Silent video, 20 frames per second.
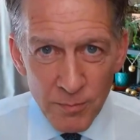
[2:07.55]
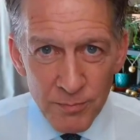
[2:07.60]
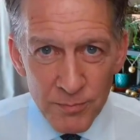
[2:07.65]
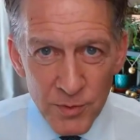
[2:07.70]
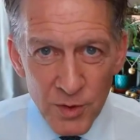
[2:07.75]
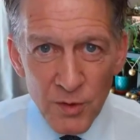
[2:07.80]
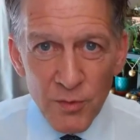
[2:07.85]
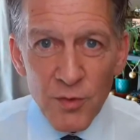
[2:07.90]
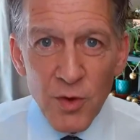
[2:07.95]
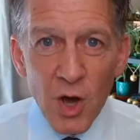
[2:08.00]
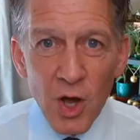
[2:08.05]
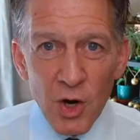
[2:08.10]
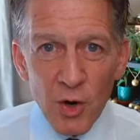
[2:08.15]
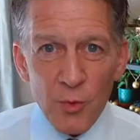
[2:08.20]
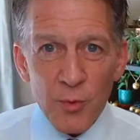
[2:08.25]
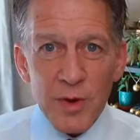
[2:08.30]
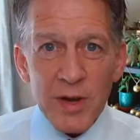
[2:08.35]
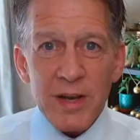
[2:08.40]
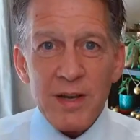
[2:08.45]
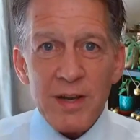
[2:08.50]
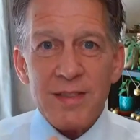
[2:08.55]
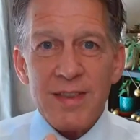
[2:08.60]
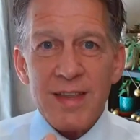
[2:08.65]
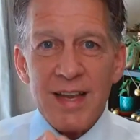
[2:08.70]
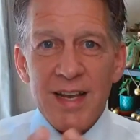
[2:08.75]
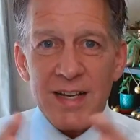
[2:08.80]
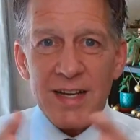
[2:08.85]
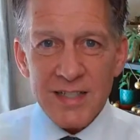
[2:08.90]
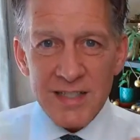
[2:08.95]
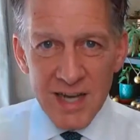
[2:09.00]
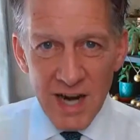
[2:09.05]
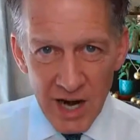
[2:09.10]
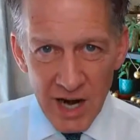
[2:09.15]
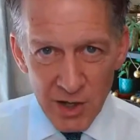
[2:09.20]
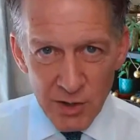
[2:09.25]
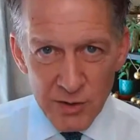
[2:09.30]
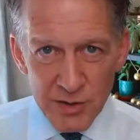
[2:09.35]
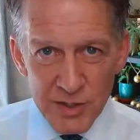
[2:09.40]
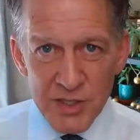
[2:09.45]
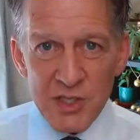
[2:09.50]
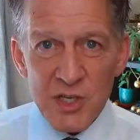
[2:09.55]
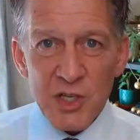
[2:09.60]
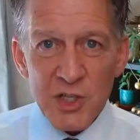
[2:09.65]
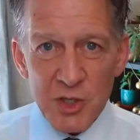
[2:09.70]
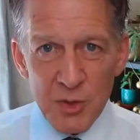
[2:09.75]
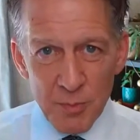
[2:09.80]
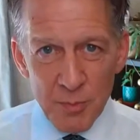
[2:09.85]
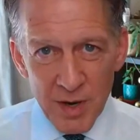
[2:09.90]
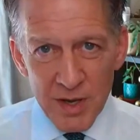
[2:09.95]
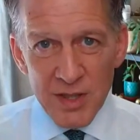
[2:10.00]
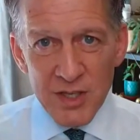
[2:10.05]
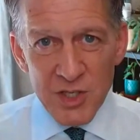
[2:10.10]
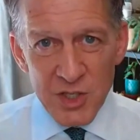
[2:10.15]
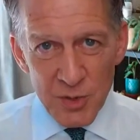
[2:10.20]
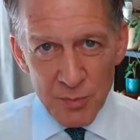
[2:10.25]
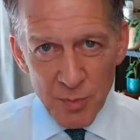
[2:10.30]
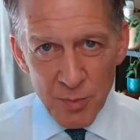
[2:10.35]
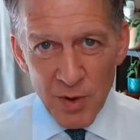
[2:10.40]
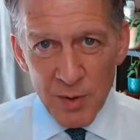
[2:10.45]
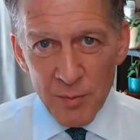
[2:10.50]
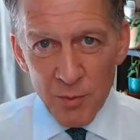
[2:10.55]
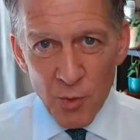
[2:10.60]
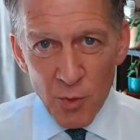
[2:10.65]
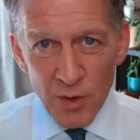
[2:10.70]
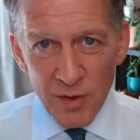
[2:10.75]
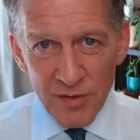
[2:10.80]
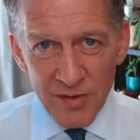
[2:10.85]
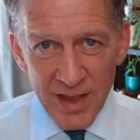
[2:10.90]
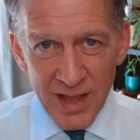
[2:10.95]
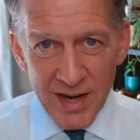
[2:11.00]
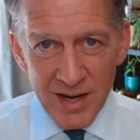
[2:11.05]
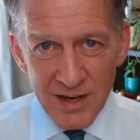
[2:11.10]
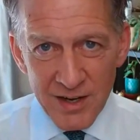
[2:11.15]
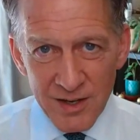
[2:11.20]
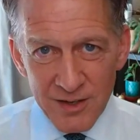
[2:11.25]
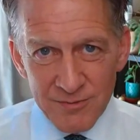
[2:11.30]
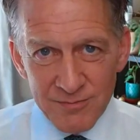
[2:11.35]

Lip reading: you've got to read the entire decision by the Supreme Court of Canada.